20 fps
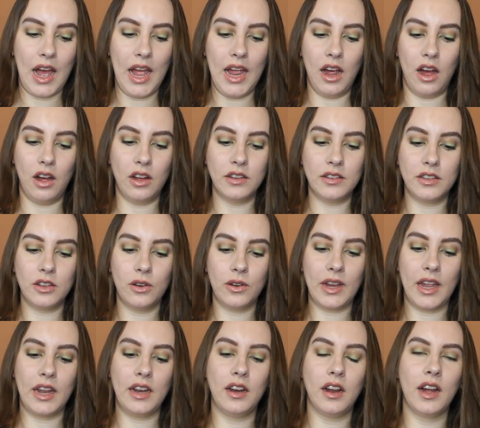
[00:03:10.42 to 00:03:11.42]
I also
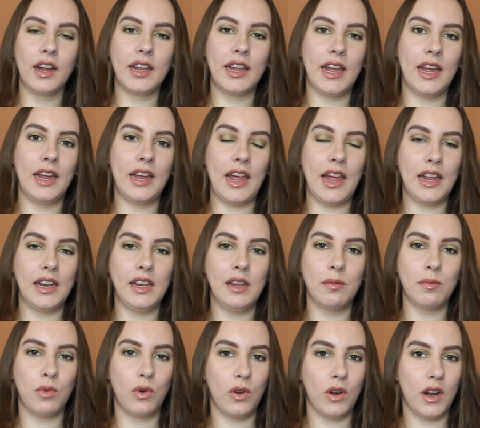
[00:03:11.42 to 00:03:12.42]
cannot get any
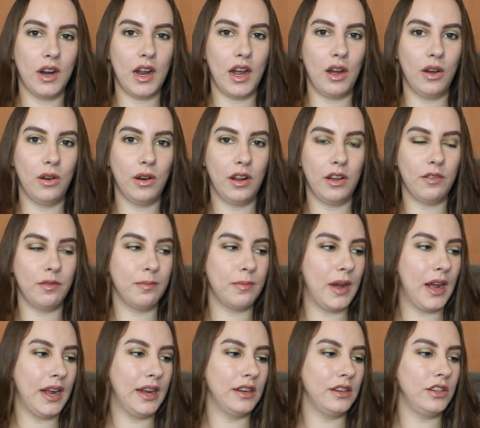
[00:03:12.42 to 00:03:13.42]
more out of
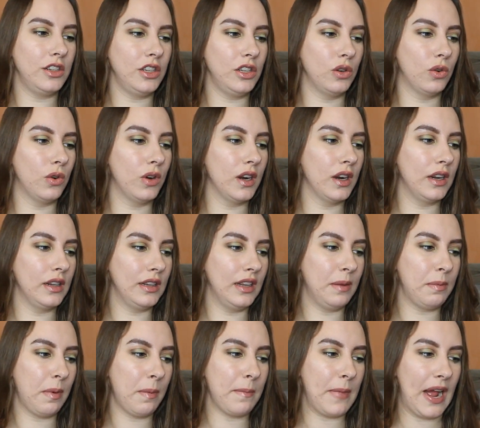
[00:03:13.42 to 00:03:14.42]
my Dior
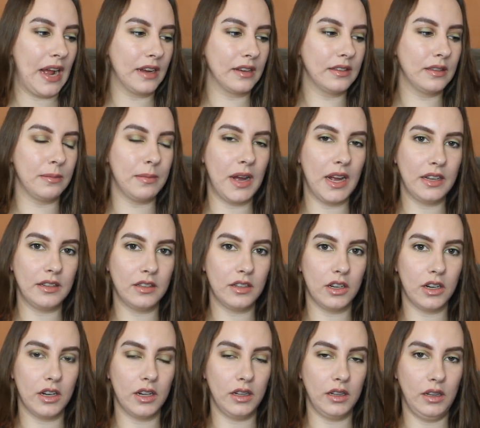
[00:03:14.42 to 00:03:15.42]
Lip
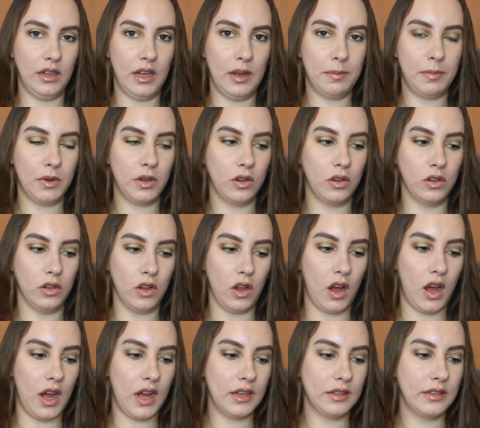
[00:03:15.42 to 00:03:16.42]
Maximizer Lip
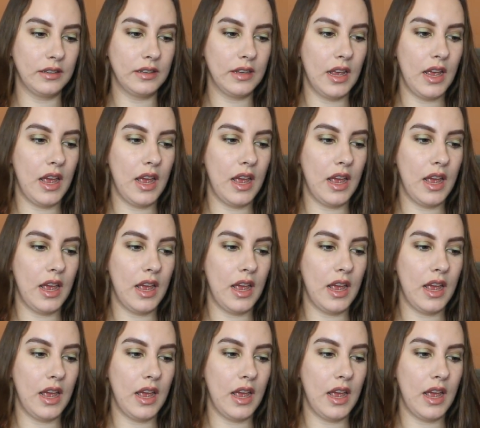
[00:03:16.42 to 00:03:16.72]
Gloss.